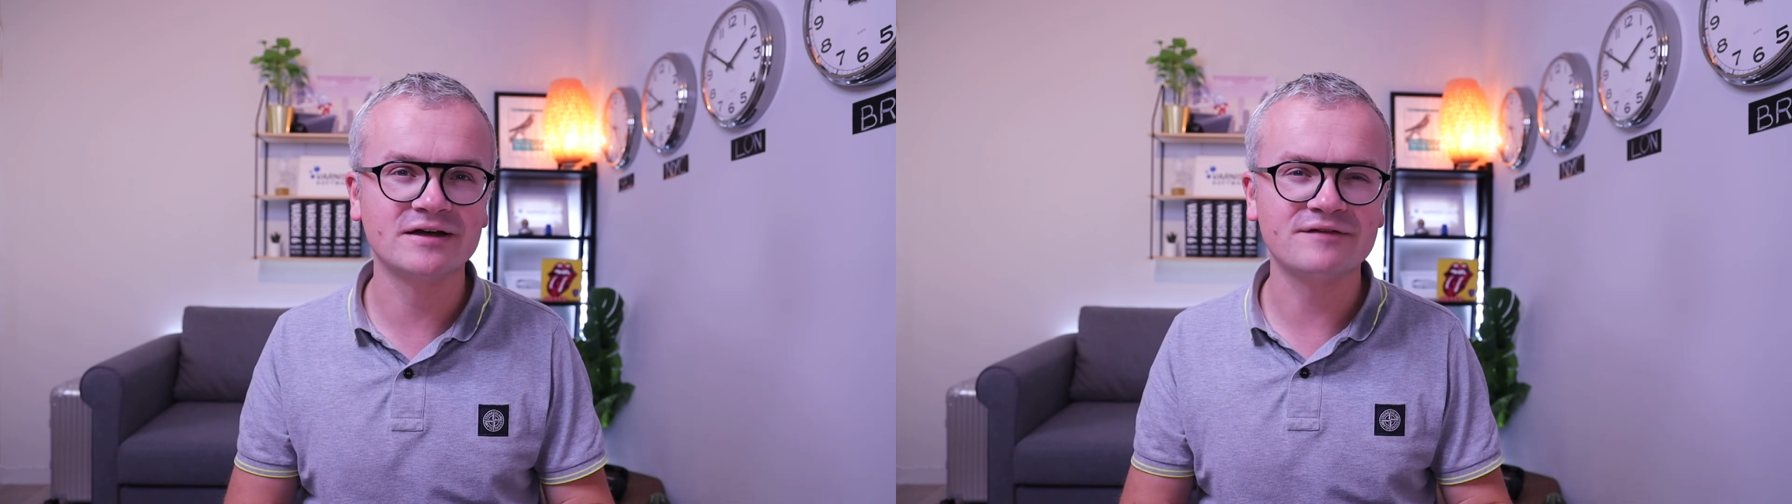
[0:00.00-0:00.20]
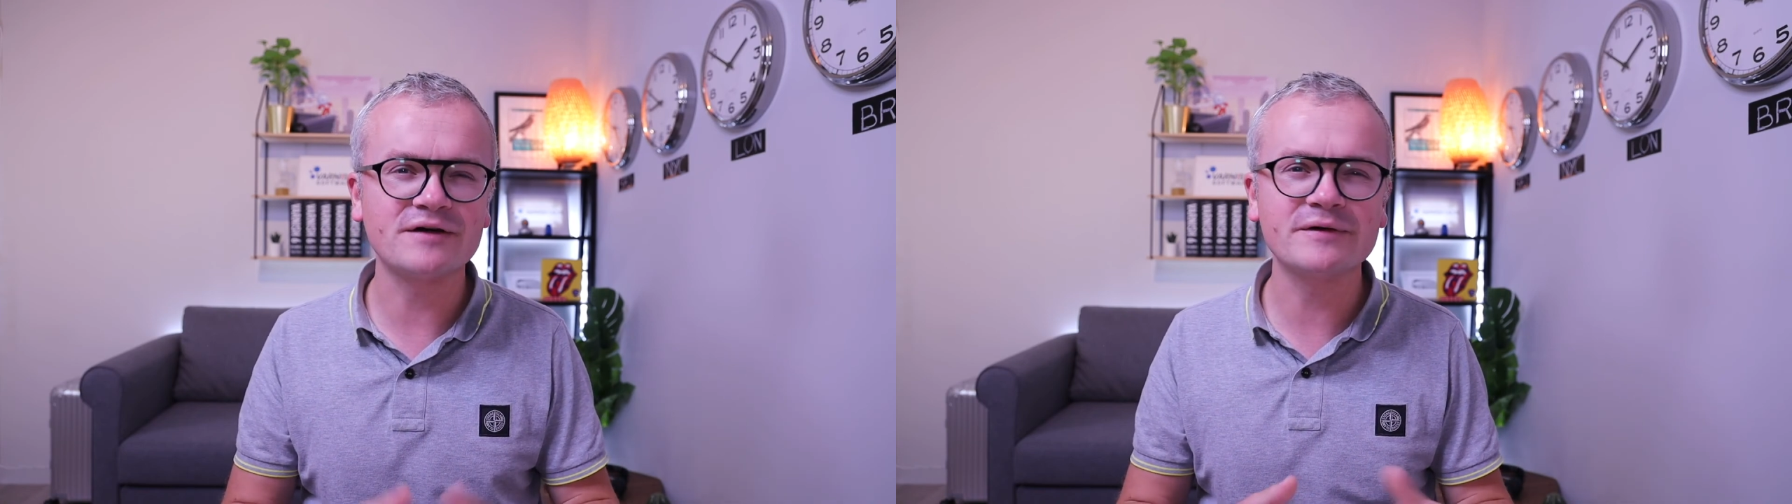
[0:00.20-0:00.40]

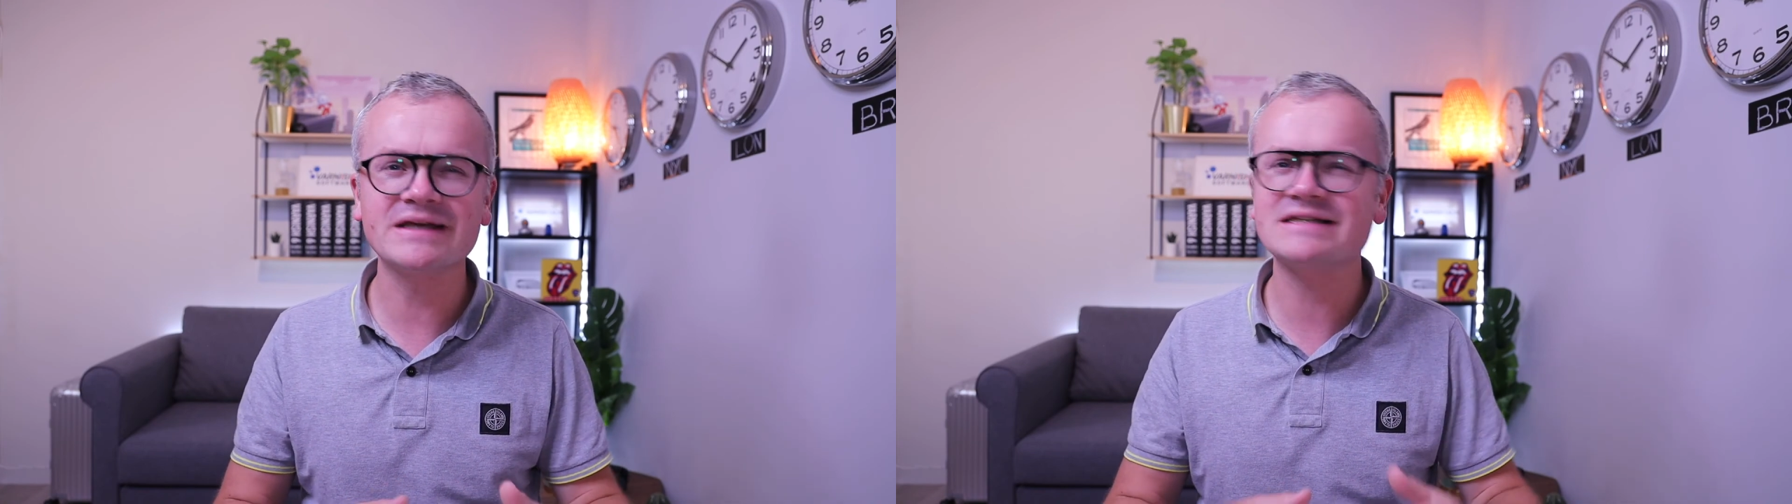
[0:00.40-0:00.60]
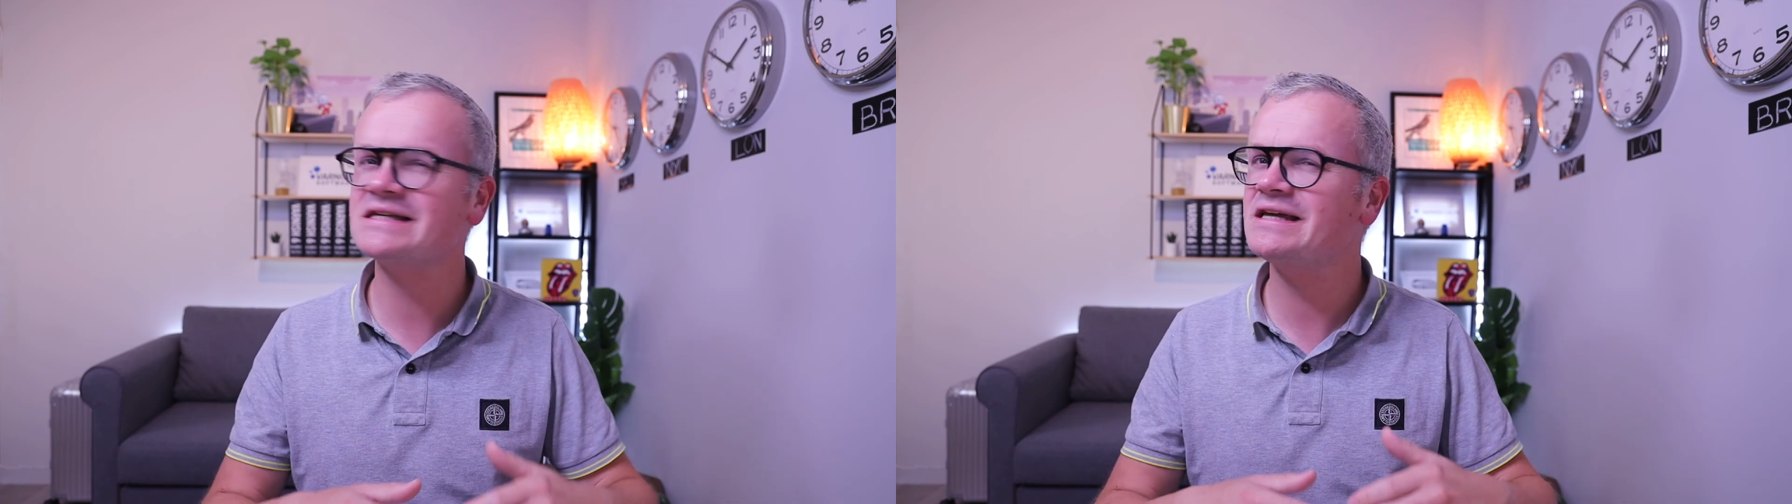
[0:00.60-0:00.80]
Very
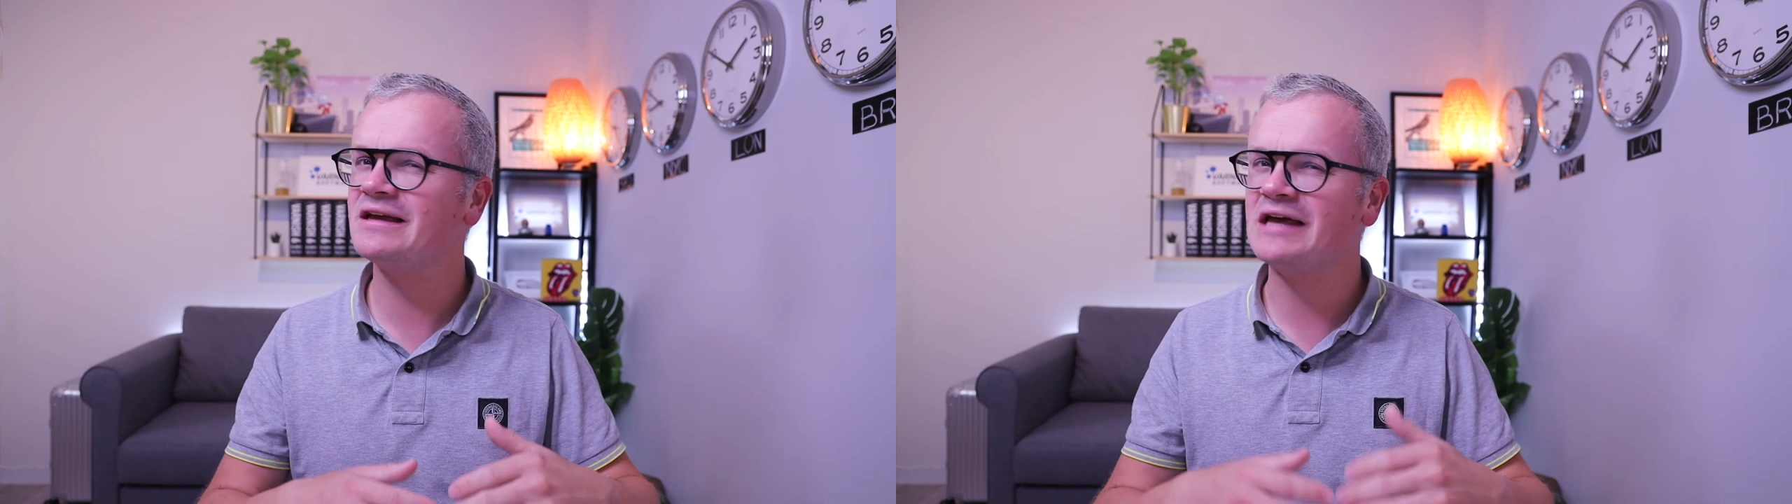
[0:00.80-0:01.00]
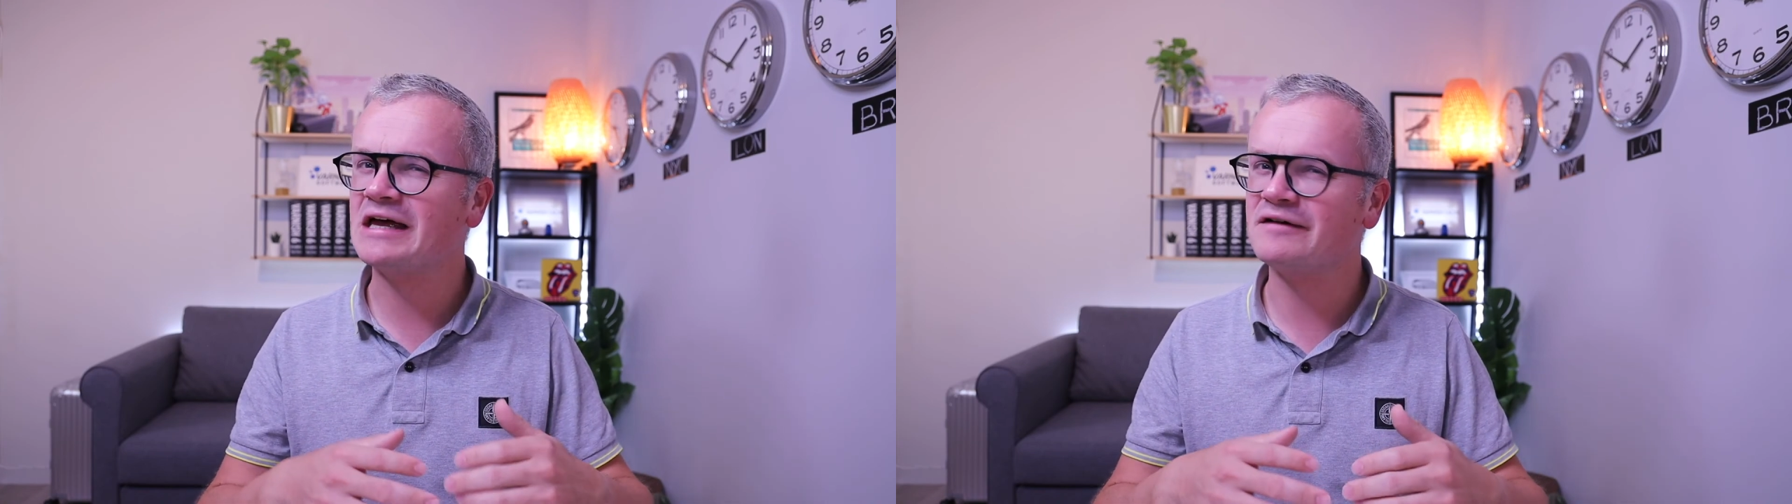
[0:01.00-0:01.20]
easy,
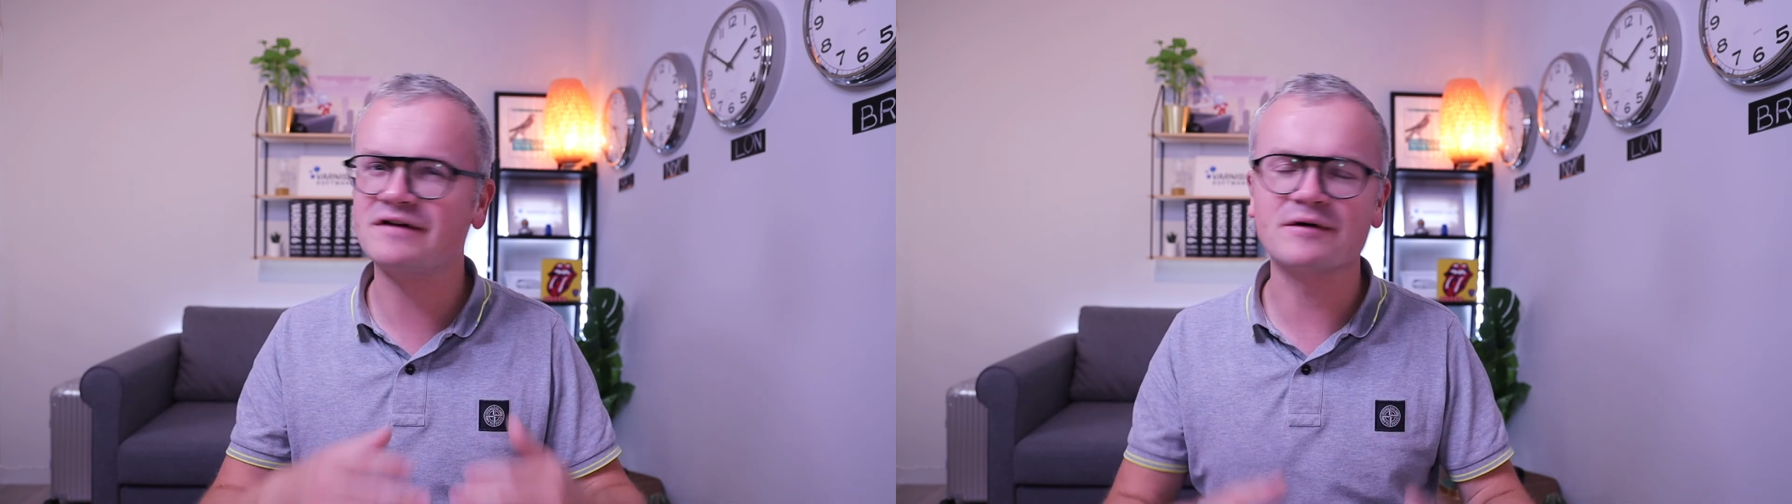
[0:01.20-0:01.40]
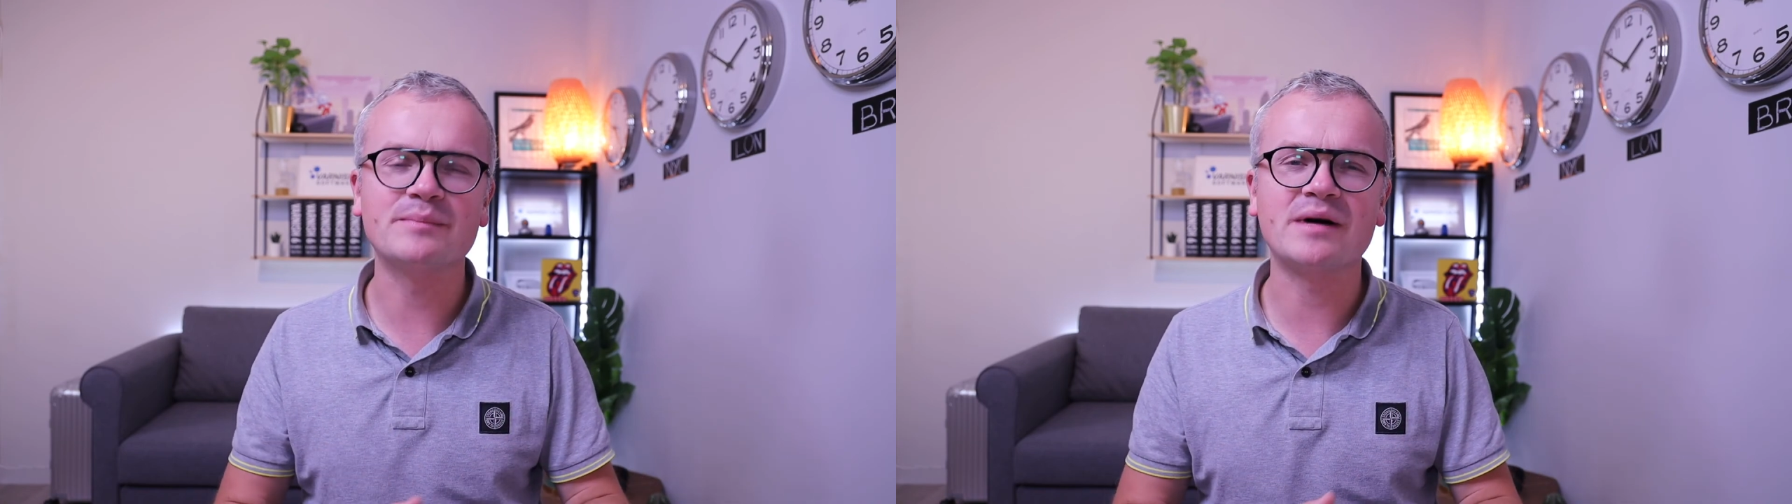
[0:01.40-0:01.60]
very